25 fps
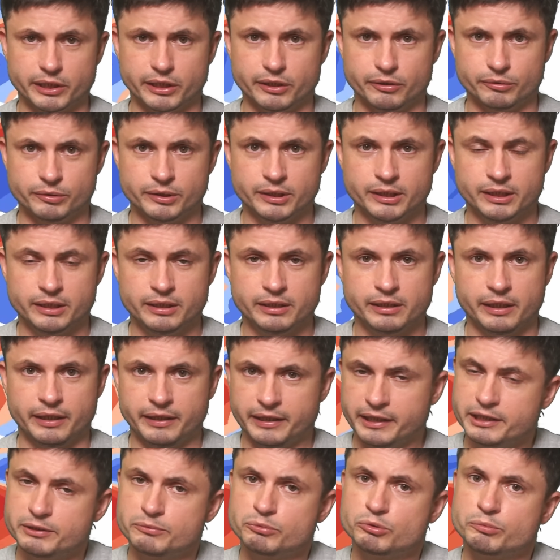now.
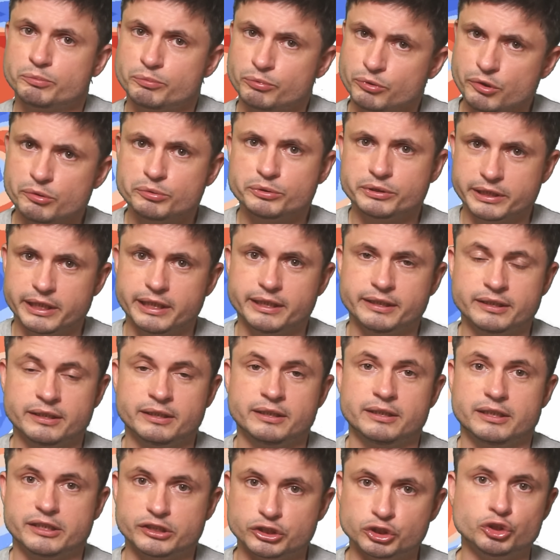Things will probably get
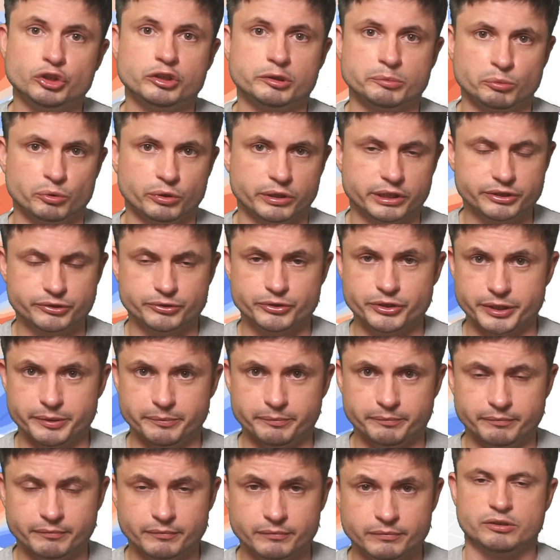a lot more
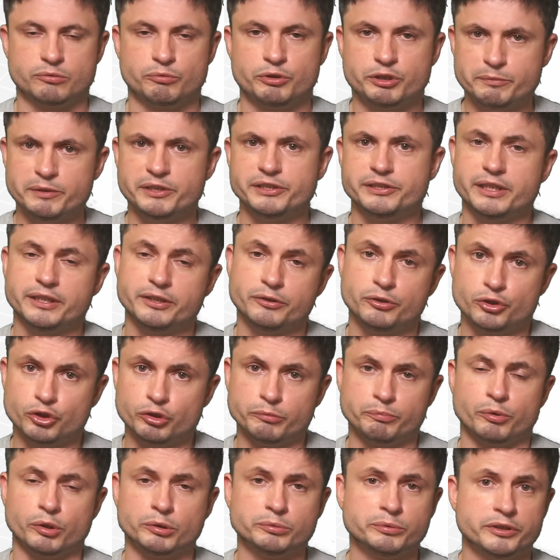extreme. Which means that you
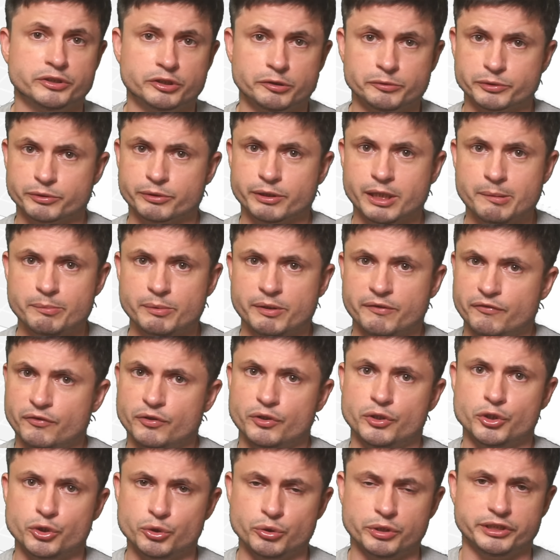should probably subscribe
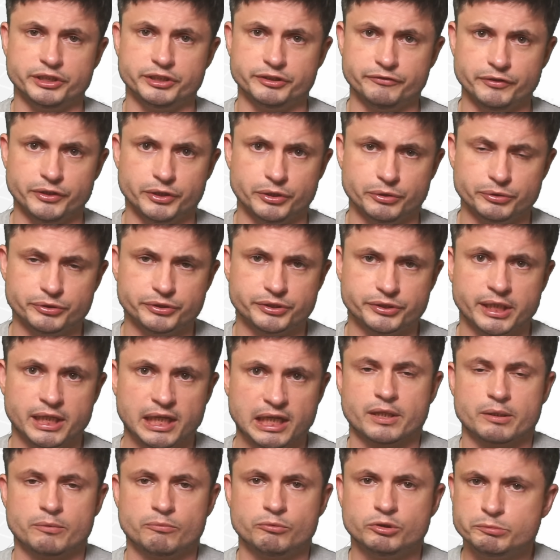if you enjoy these videos.
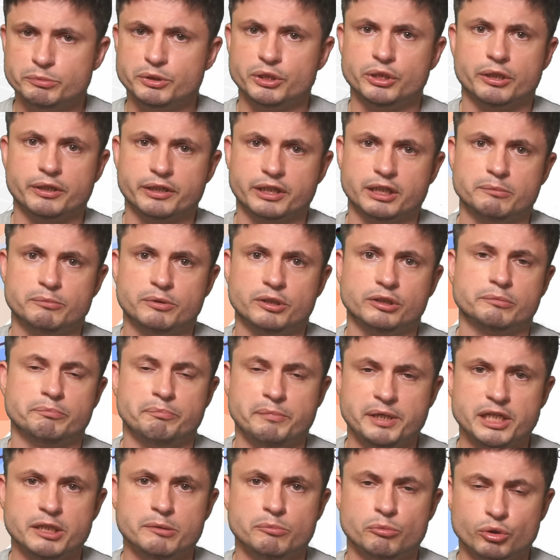We'll be talking about
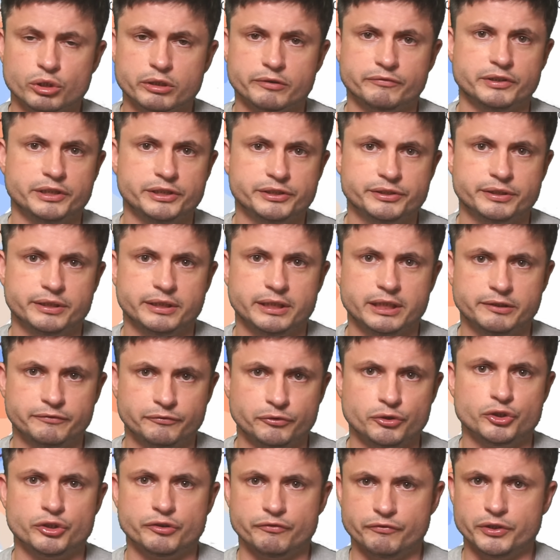many more of these in
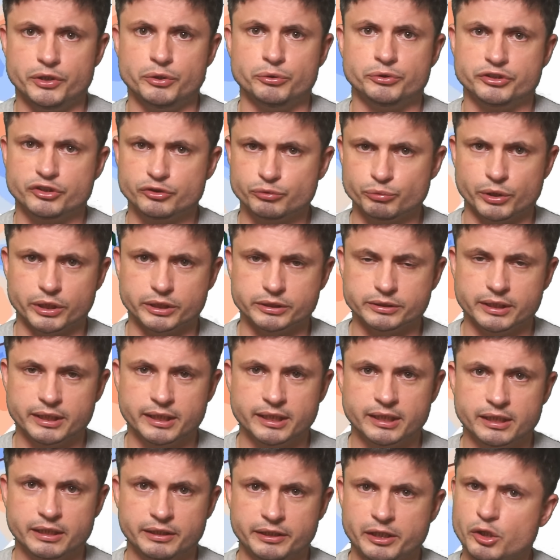future videos as well.
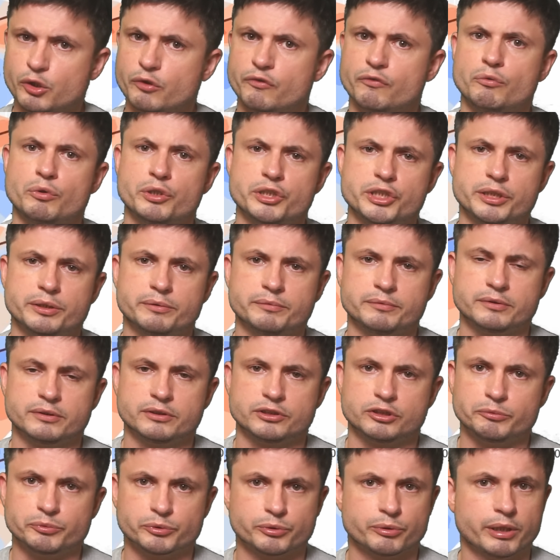Thank you for watching,
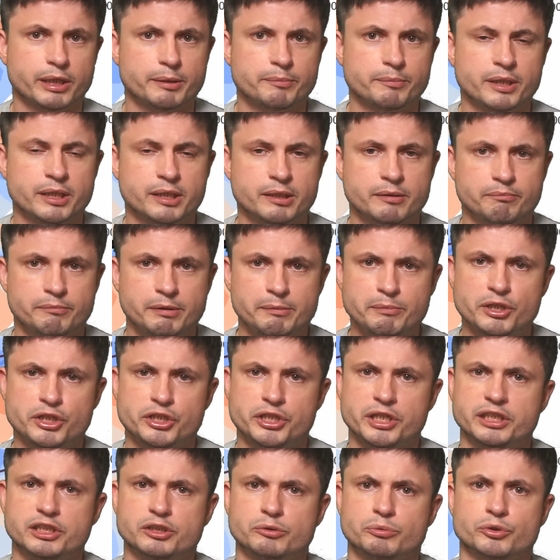subscribe, maybe
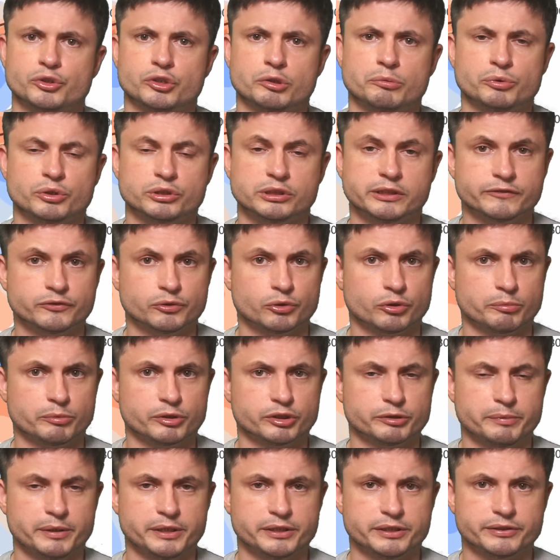share this with someone who loves learning
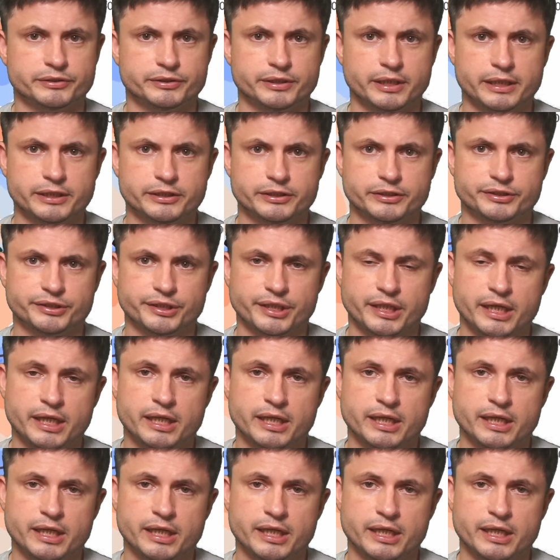about space and sciences,